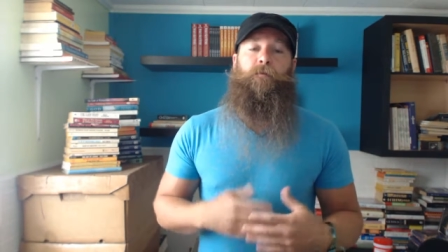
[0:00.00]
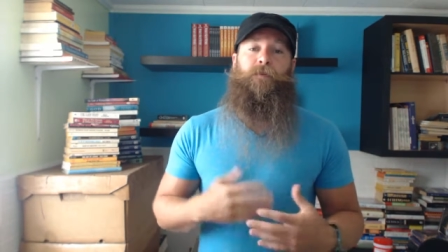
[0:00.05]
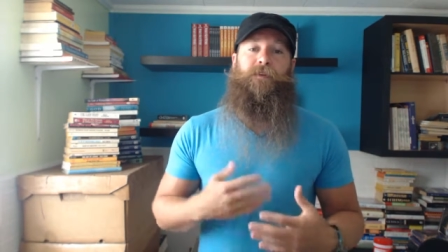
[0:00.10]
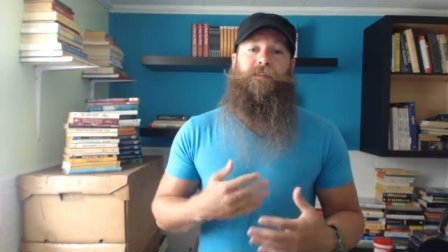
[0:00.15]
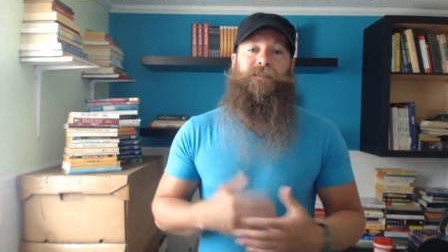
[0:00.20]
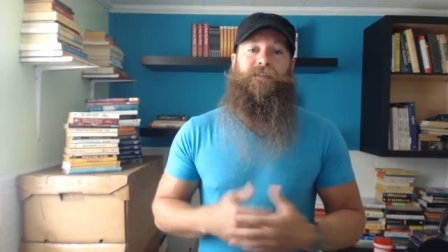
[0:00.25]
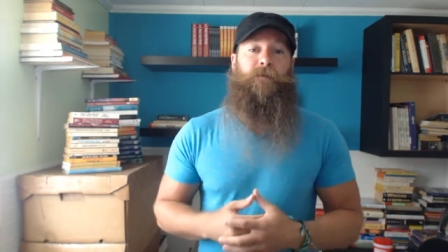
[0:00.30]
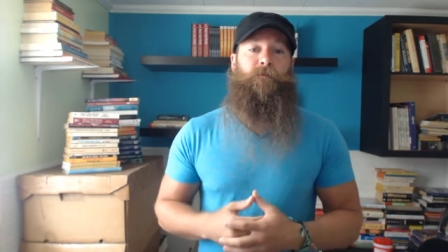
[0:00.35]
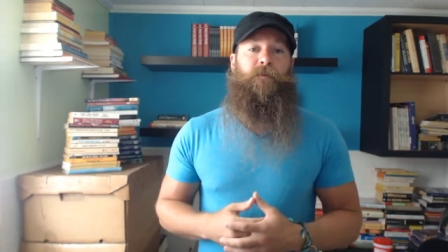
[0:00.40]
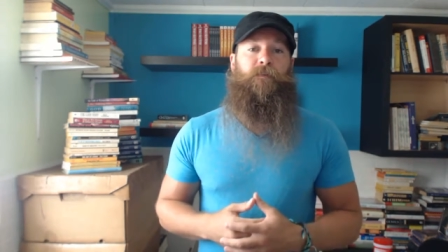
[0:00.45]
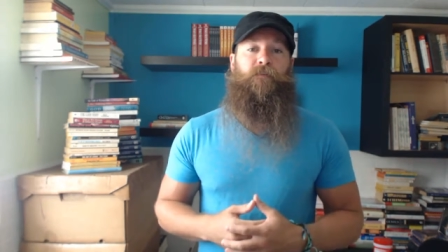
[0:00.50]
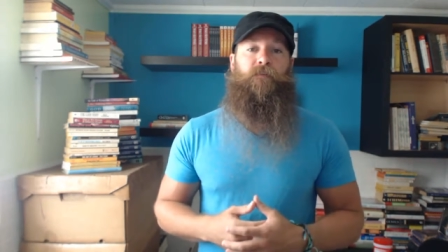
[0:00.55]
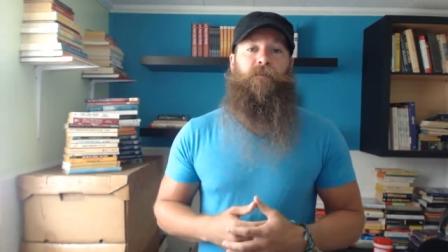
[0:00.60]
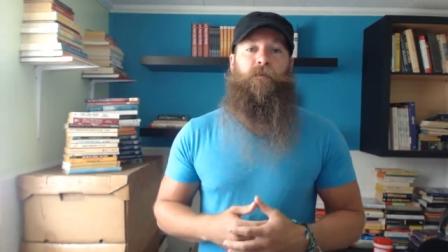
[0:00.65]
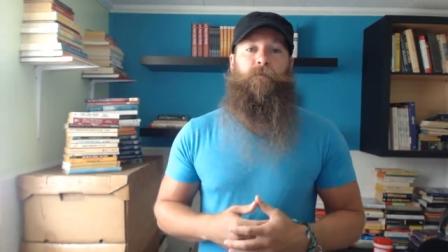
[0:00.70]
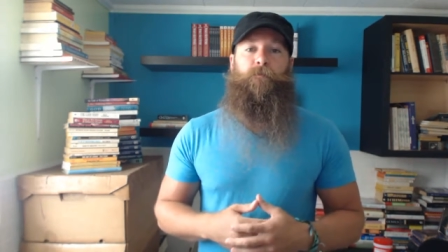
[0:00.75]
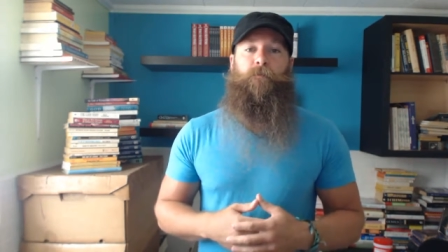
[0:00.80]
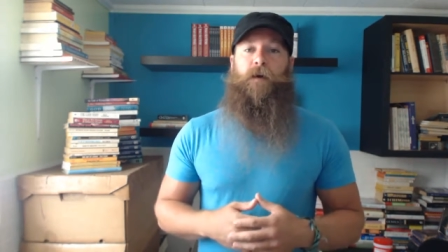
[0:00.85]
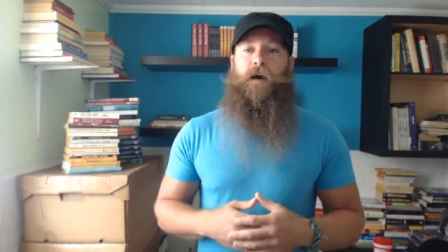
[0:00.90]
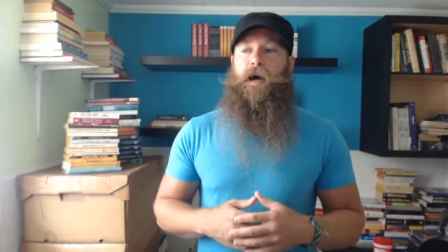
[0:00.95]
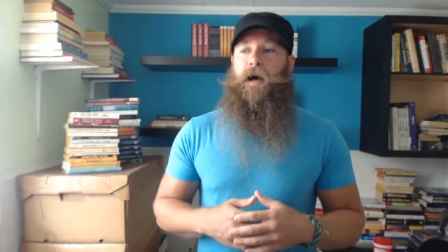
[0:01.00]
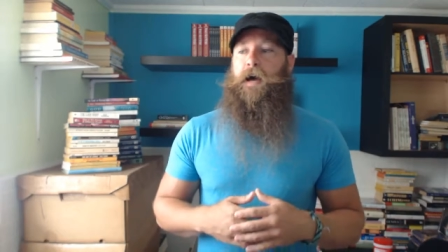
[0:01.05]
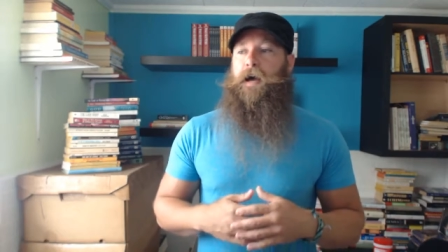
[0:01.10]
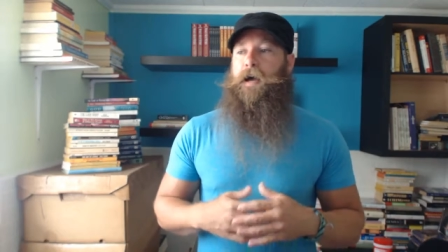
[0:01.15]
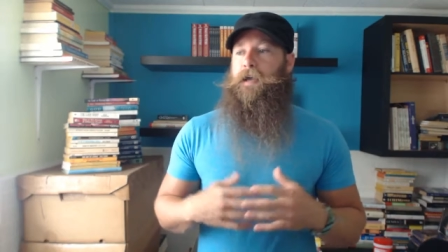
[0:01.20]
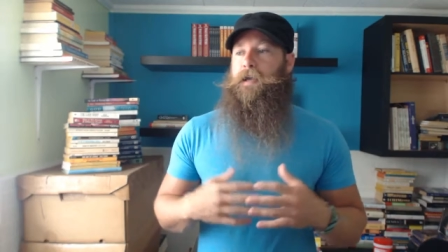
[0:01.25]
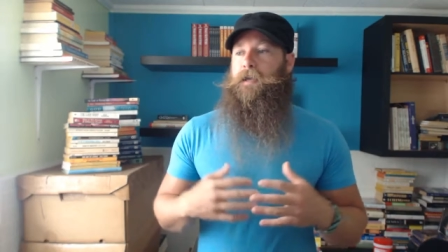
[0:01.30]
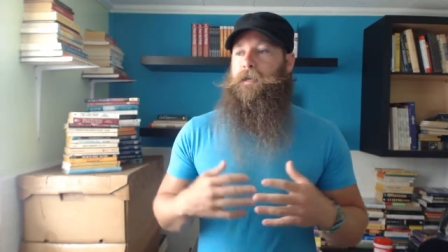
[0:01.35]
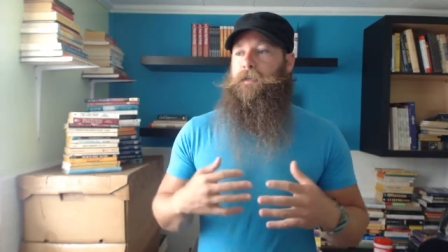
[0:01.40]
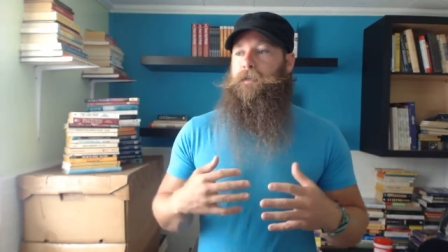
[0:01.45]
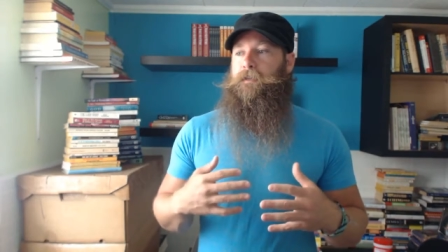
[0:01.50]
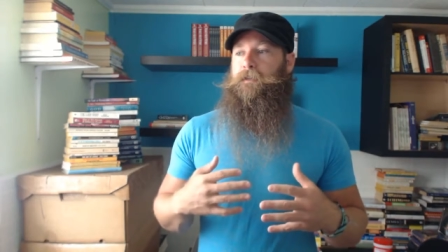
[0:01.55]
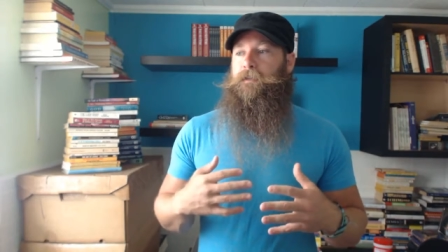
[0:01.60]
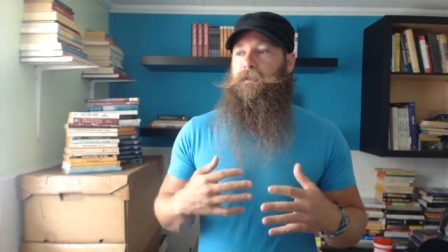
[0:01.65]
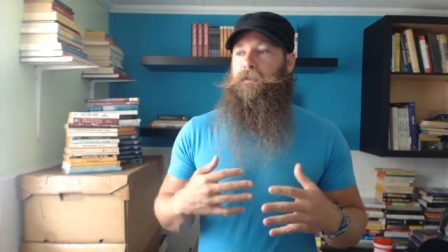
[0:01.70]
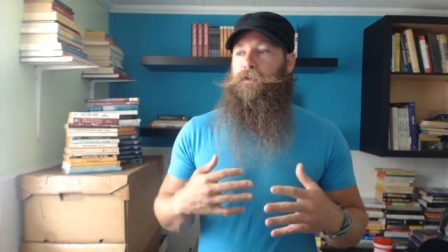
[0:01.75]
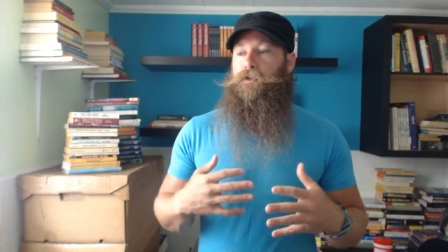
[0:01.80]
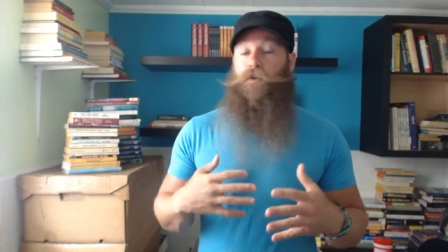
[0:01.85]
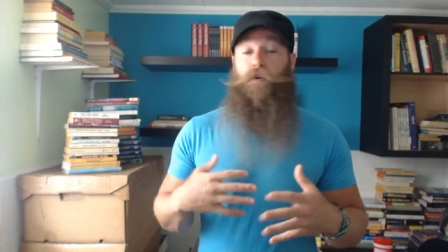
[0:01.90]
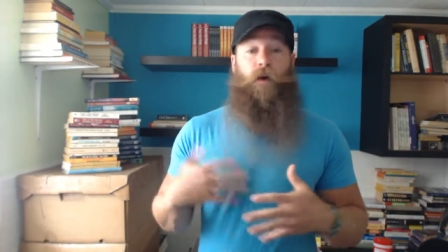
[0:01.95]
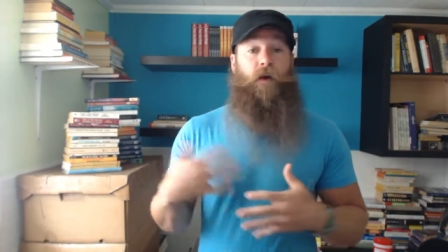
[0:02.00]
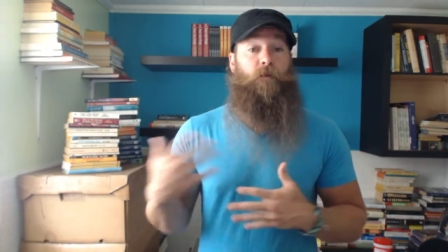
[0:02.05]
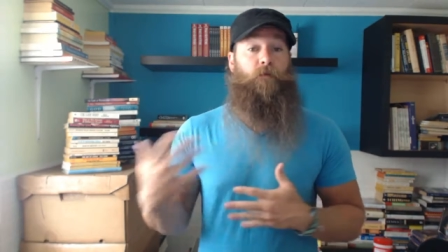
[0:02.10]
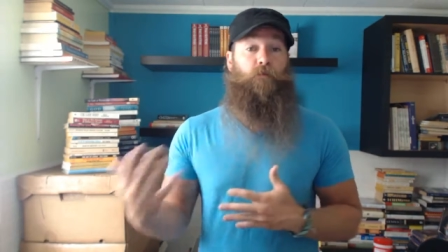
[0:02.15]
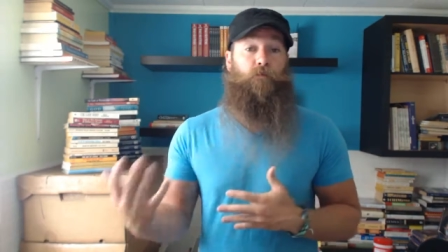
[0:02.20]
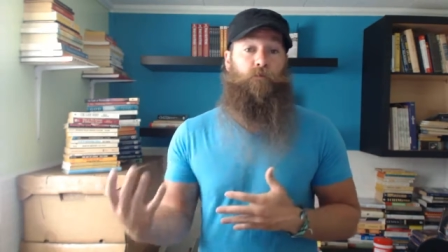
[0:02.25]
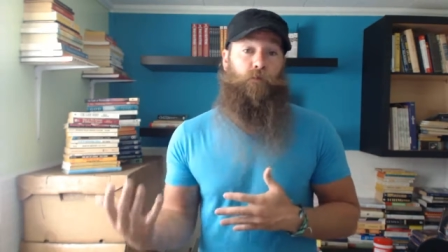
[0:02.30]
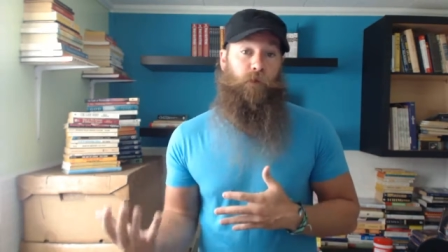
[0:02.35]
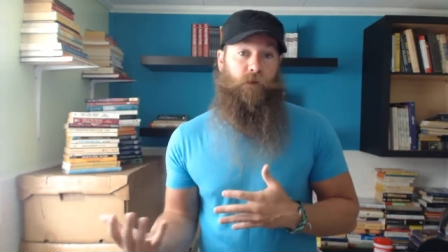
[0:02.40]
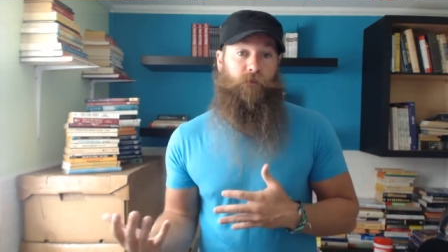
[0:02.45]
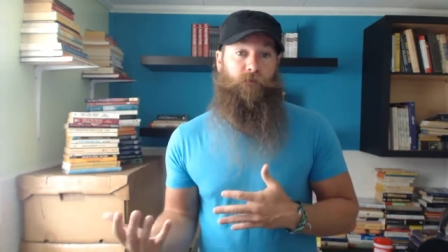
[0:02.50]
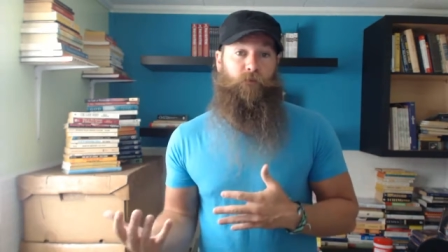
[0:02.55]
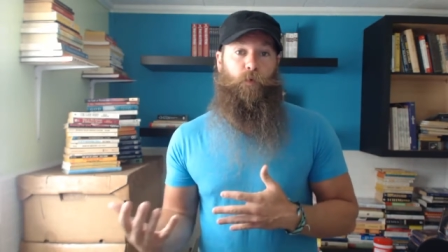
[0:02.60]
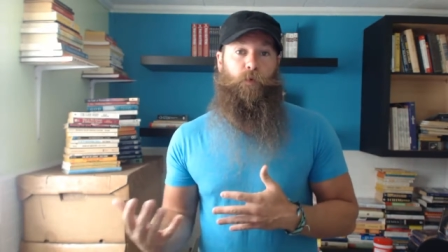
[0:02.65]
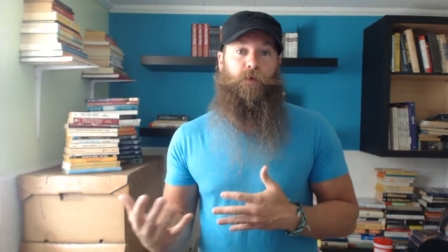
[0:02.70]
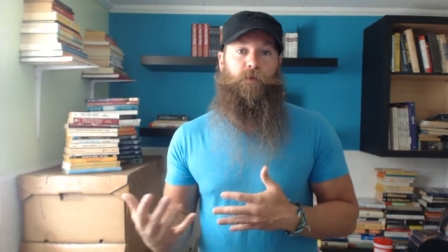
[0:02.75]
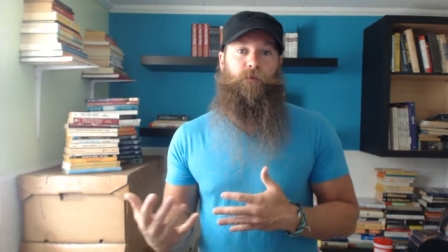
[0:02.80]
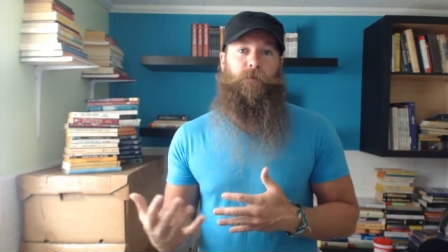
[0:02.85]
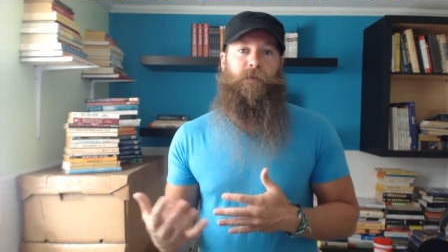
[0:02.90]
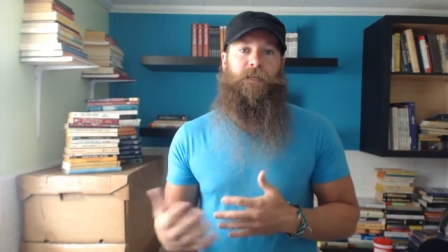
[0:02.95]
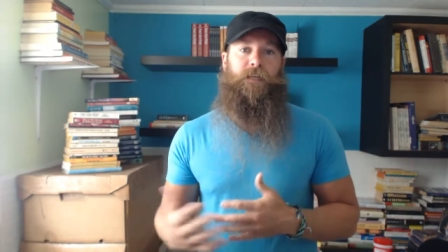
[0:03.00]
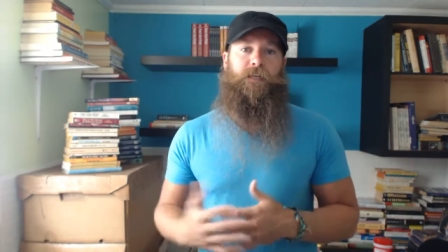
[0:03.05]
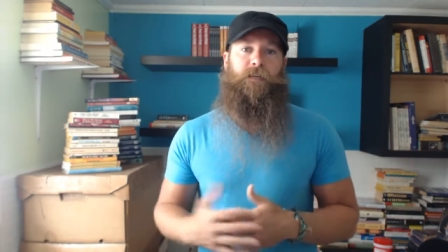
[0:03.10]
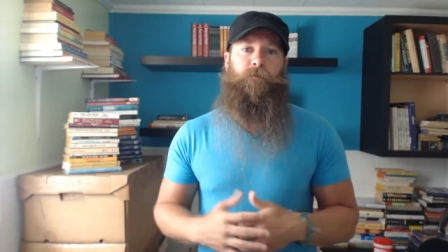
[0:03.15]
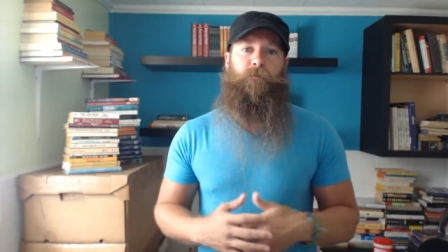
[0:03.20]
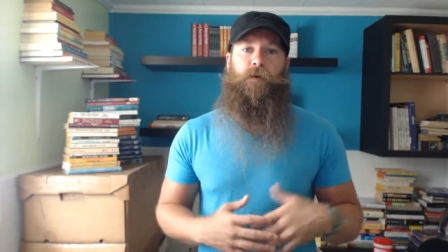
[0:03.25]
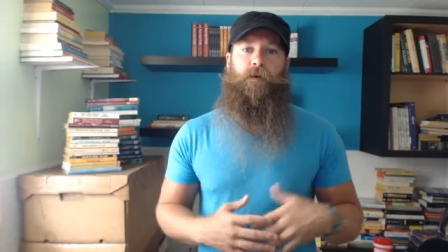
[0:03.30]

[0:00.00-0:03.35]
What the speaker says: but some of them I look forward to reading,